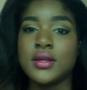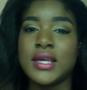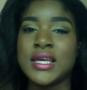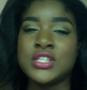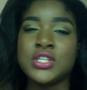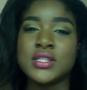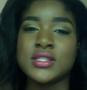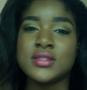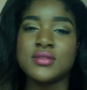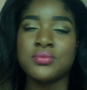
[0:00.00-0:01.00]
It
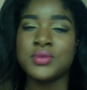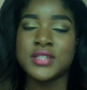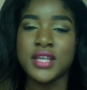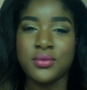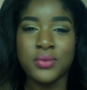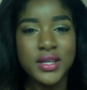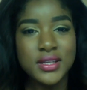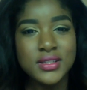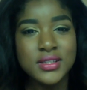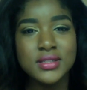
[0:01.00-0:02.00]
just was like,
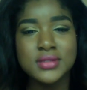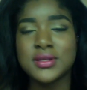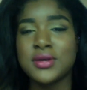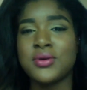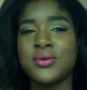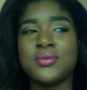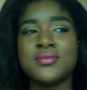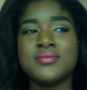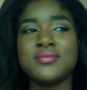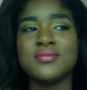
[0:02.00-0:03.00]
what? So,
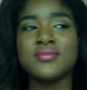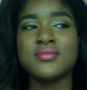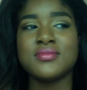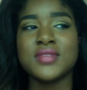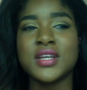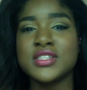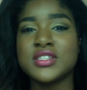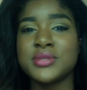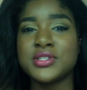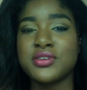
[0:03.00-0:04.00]

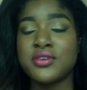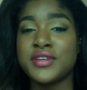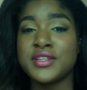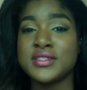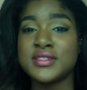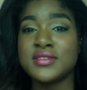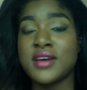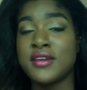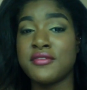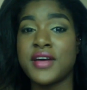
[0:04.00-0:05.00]
customer service
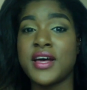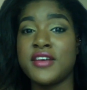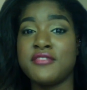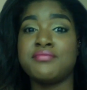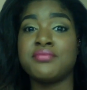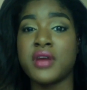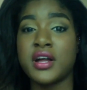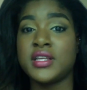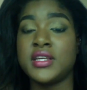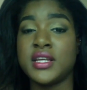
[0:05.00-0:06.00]
out of 5
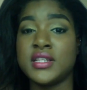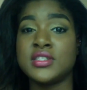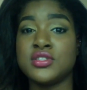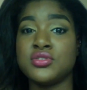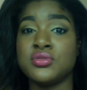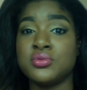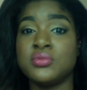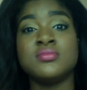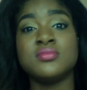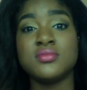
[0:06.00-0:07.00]
probably gets a
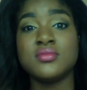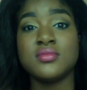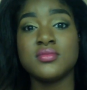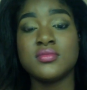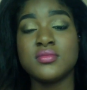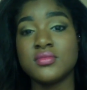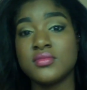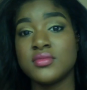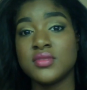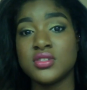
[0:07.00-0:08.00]
2.
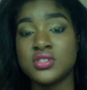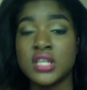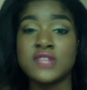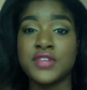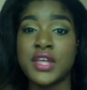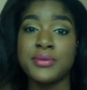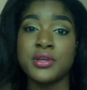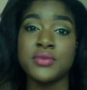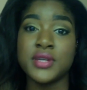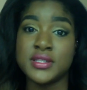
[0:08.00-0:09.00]
Just for that
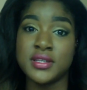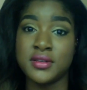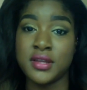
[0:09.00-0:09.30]
pure reason.